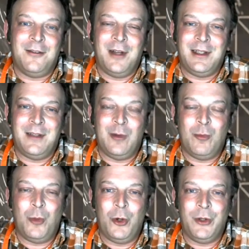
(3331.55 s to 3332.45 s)
relative
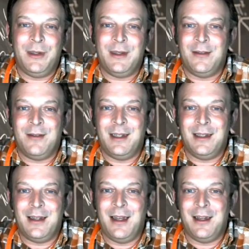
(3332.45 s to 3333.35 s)
importance of
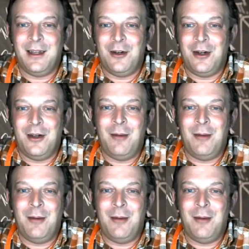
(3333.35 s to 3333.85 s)
these other no-go.